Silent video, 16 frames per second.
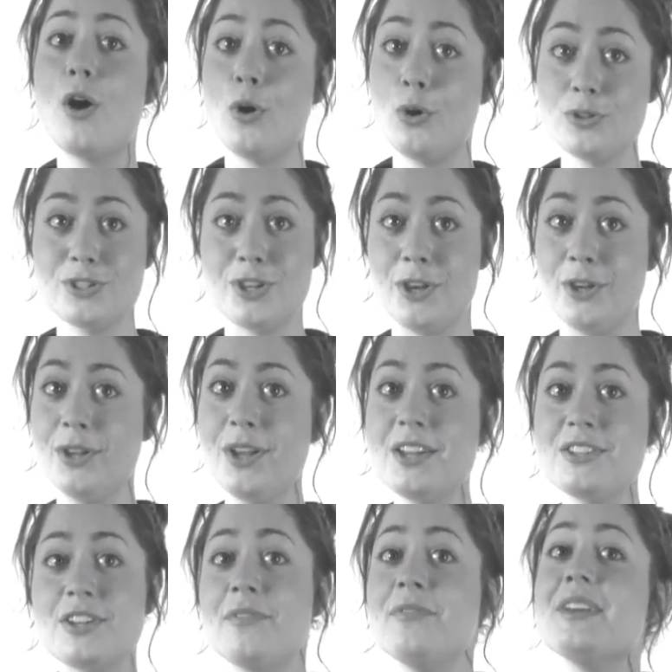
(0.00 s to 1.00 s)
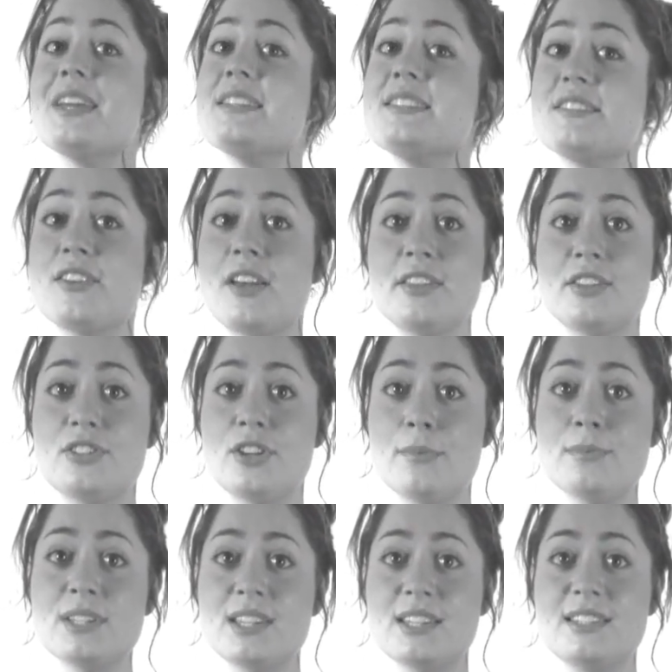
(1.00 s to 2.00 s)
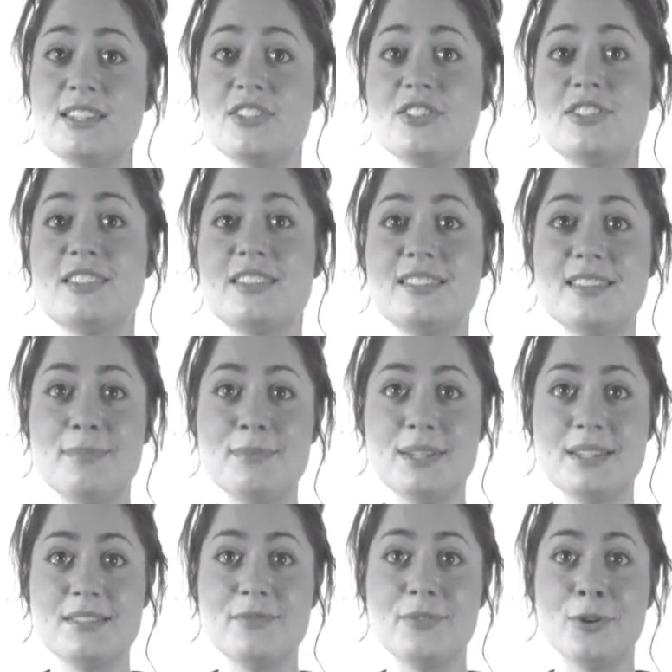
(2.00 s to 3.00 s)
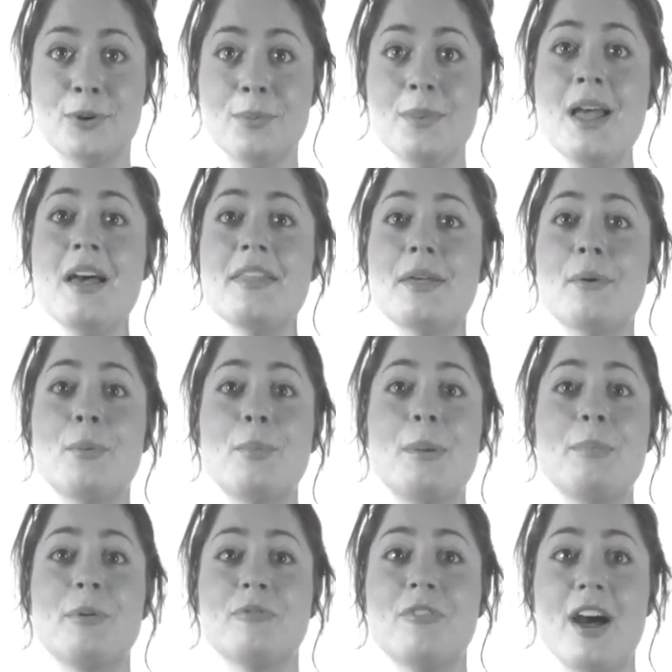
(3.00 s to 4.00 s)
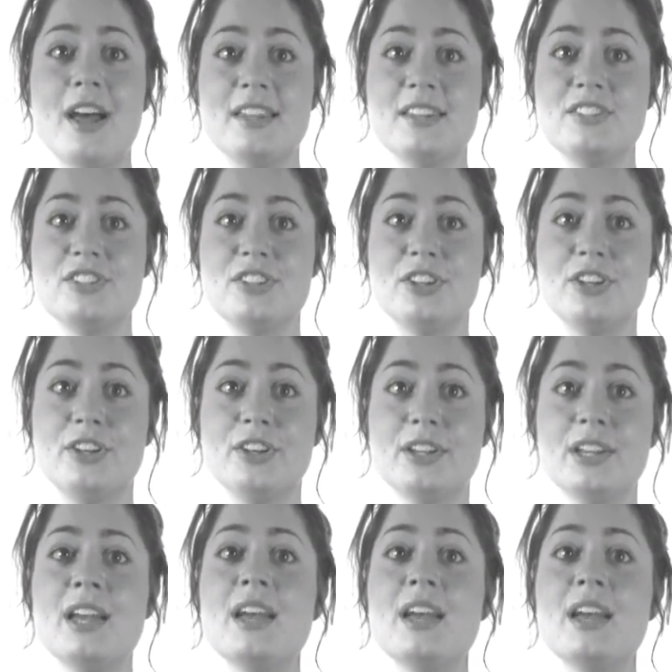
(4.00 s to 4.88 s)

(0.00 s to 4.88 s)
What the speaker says: Also, don't forget to sign the Terms and Conditions Acceptance form that will be provided to you.